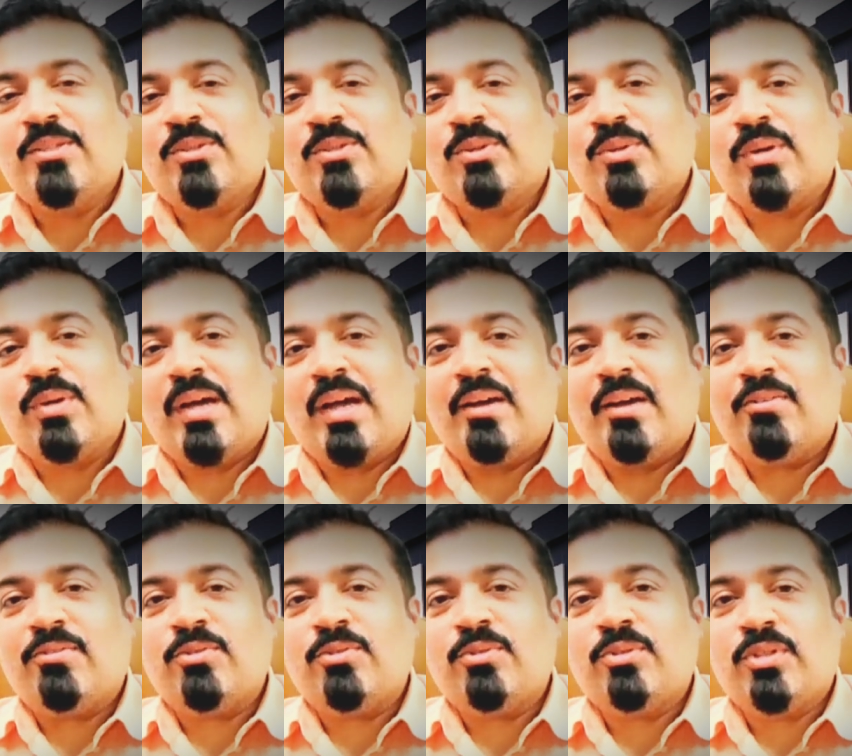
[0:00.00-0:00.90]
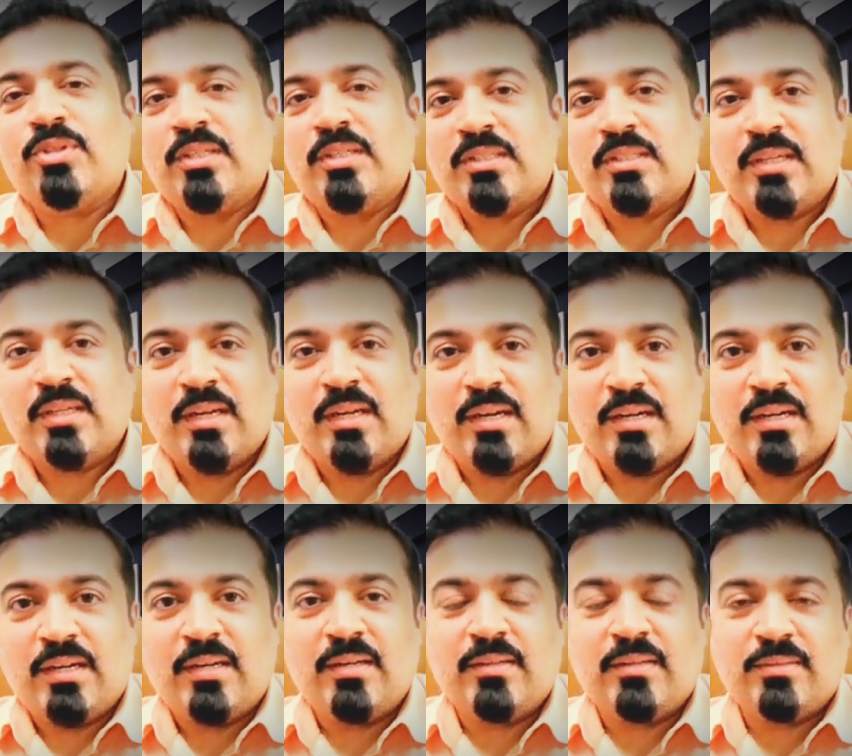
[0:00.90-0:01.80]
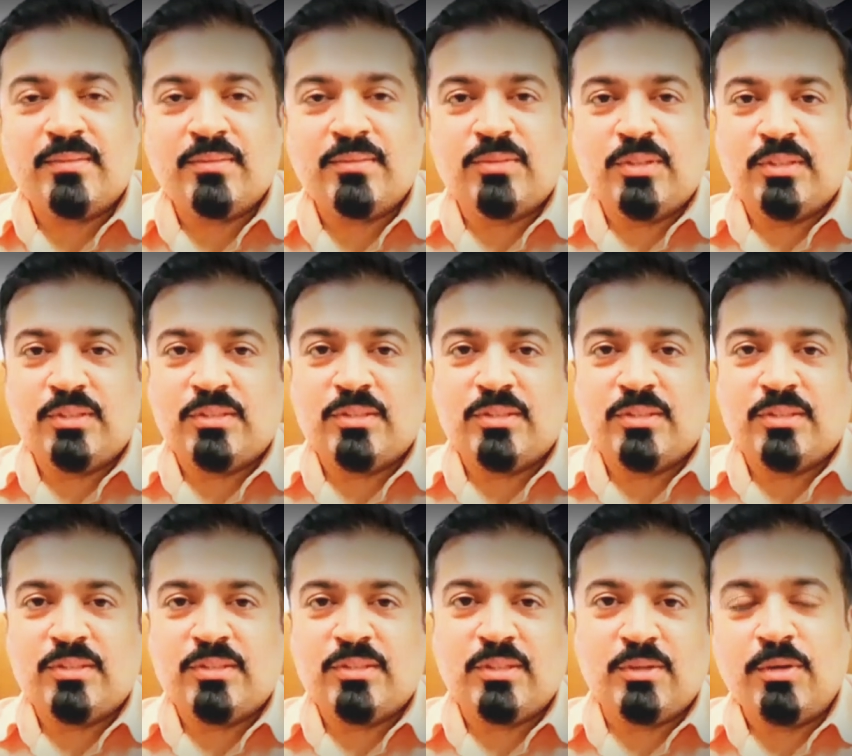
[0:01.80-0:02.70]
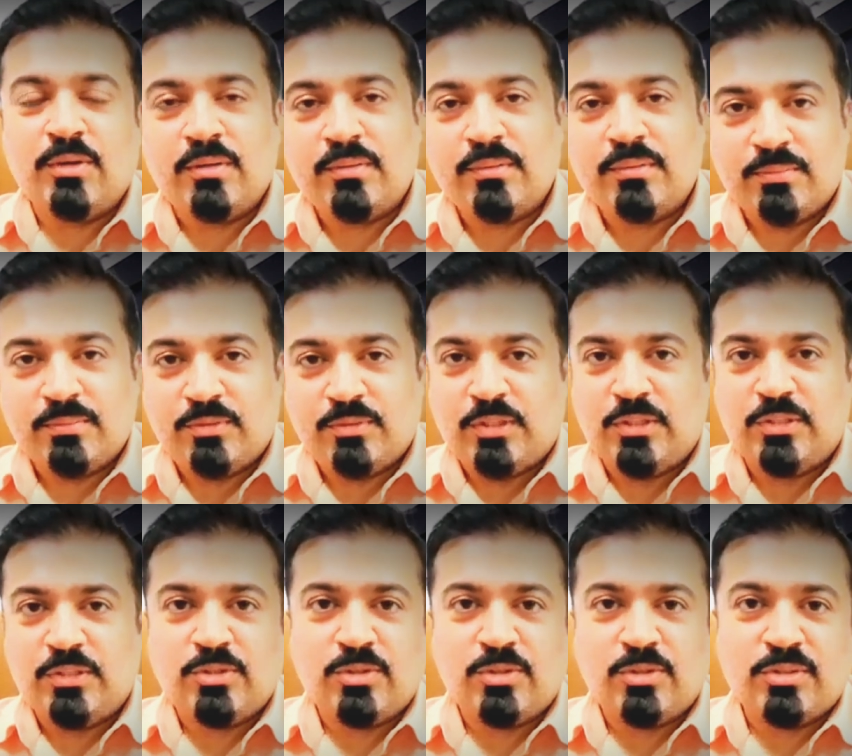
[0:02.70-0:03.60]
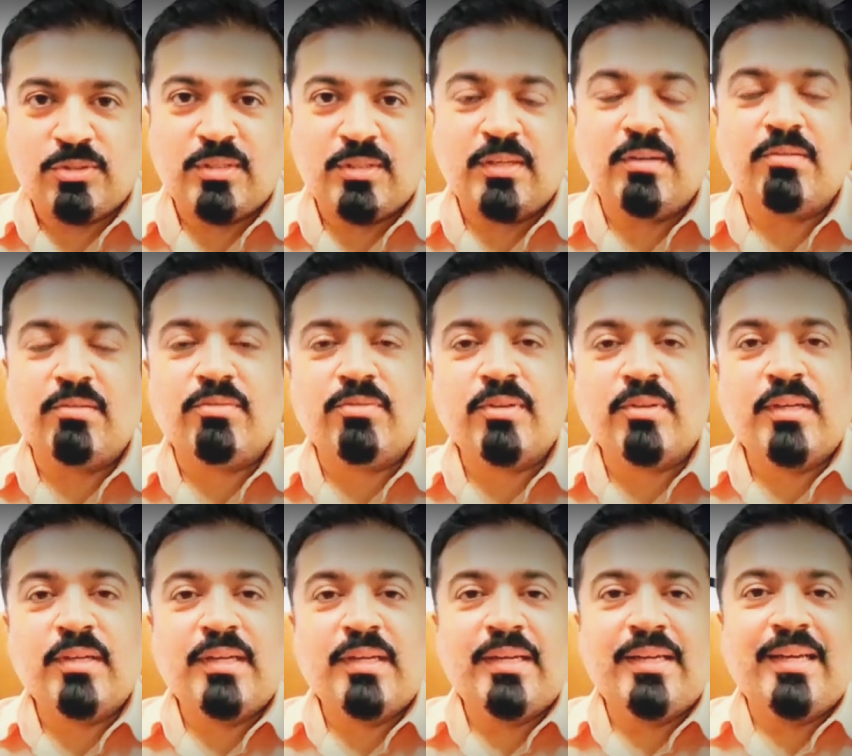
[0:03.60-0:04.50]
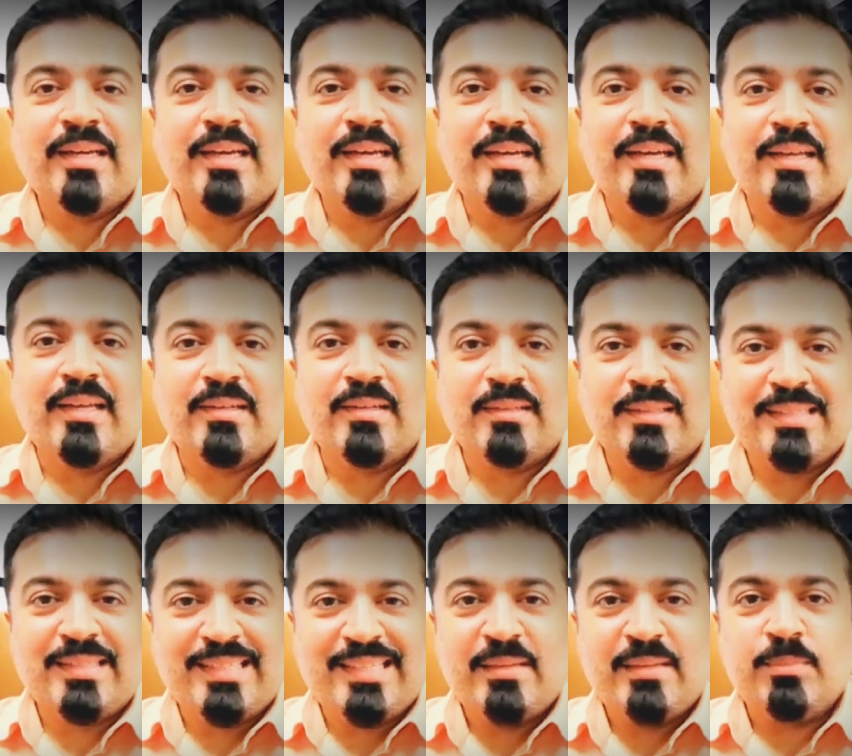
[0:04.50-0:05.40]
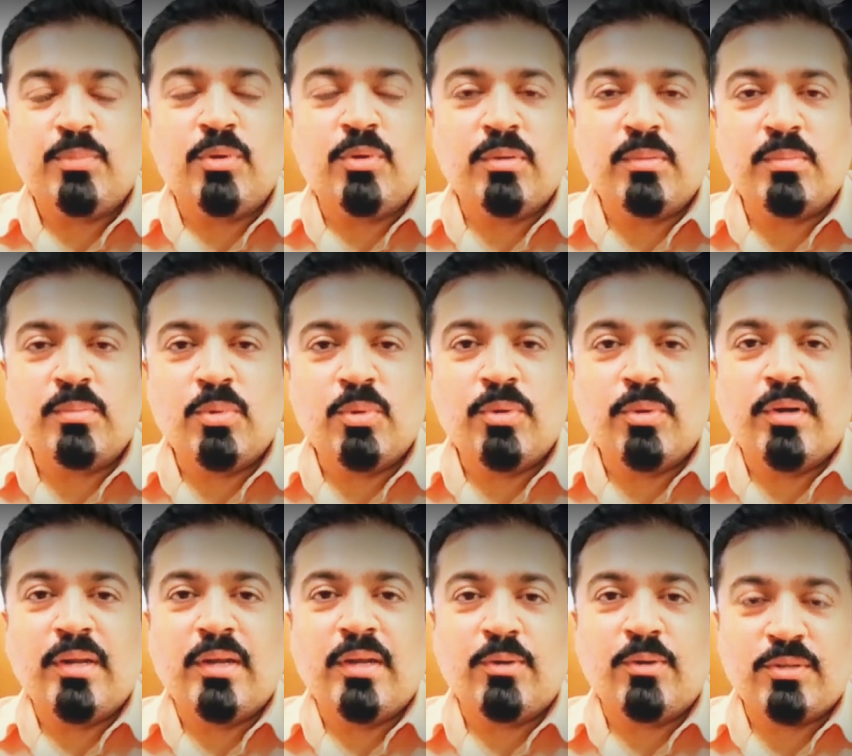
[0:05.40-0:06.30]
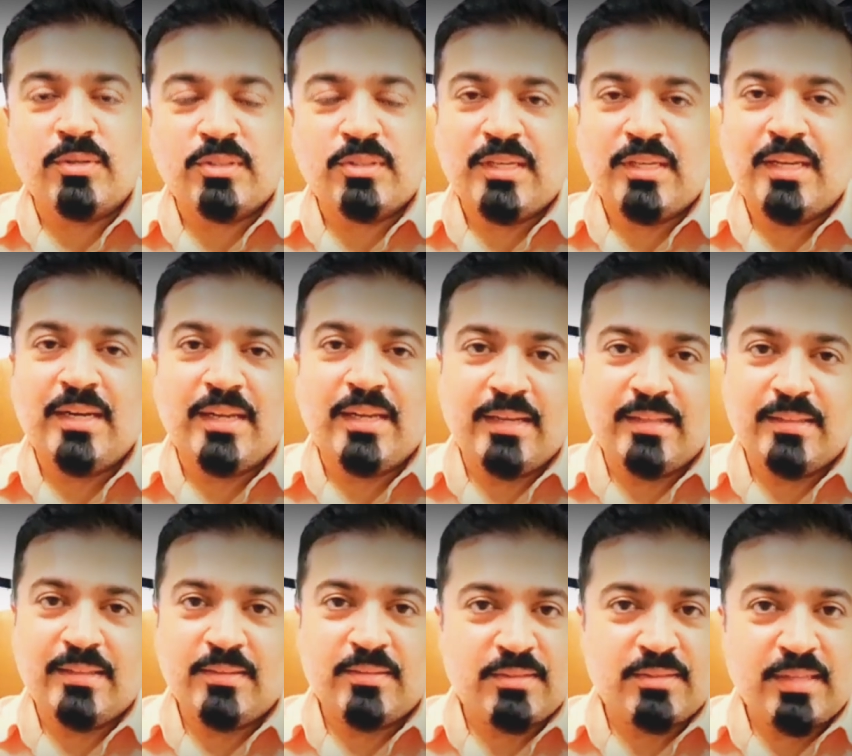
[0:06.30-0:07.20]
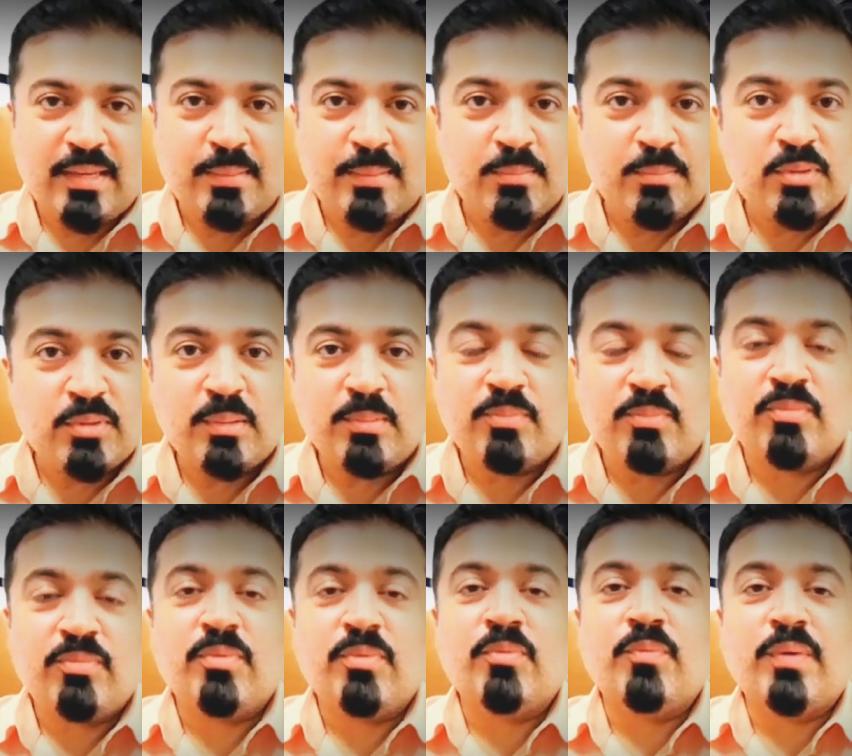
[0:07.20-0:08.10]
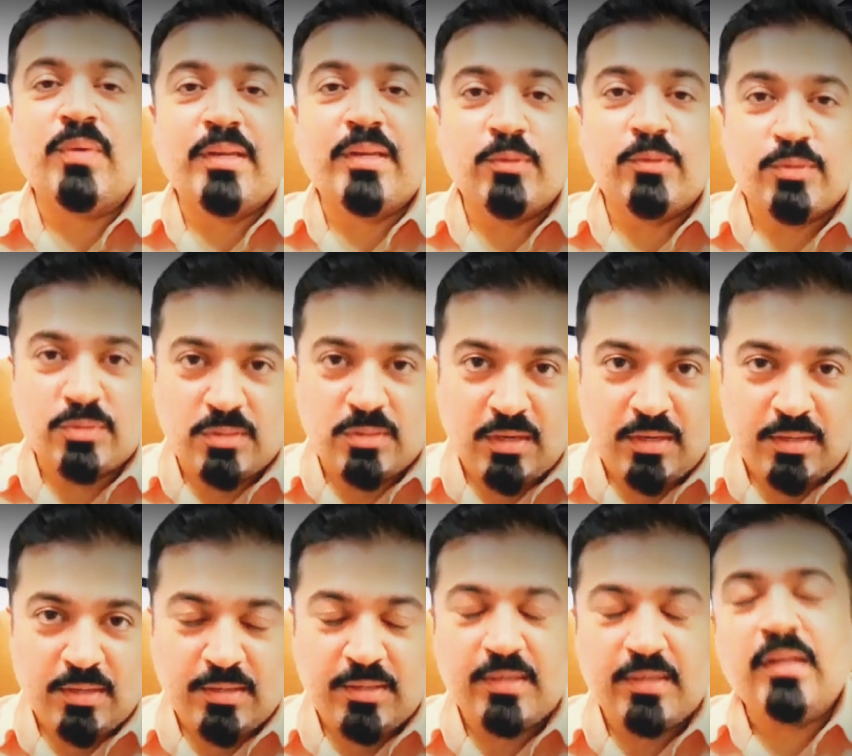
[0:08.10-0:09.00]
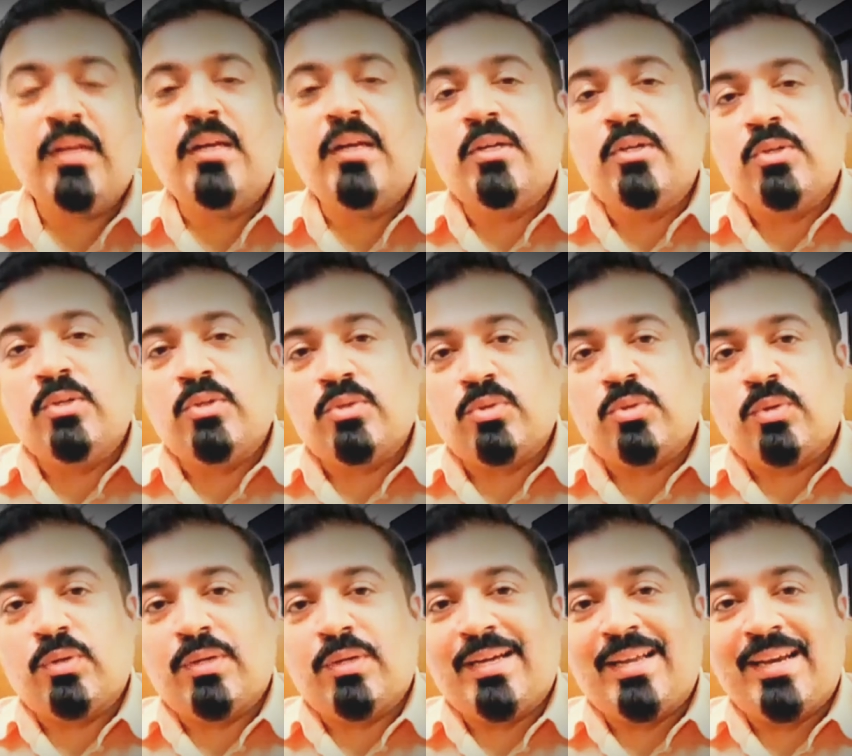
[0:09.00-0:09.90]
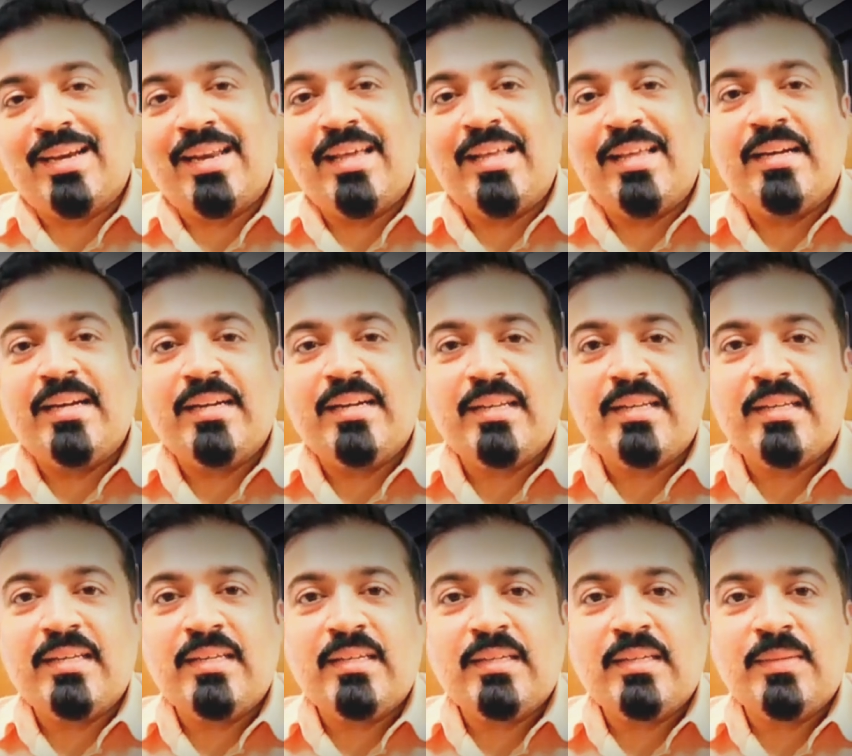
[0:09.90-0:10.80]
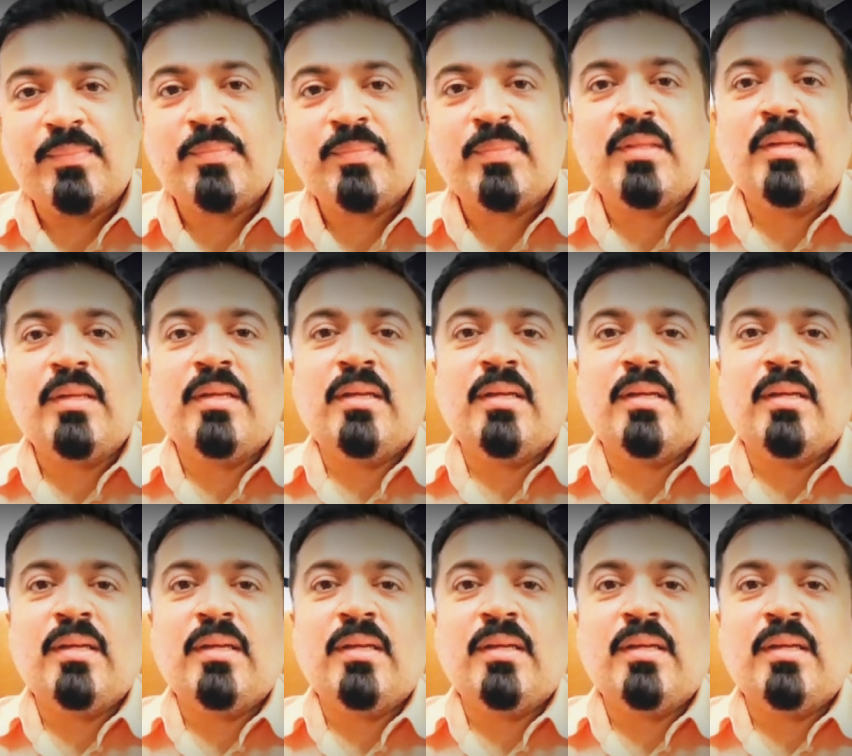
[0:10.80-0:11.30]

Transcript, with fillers: So you have to trust the gut, trust the God, trust yourself, and keep on boating or sailing in the same ship where you started. So clarity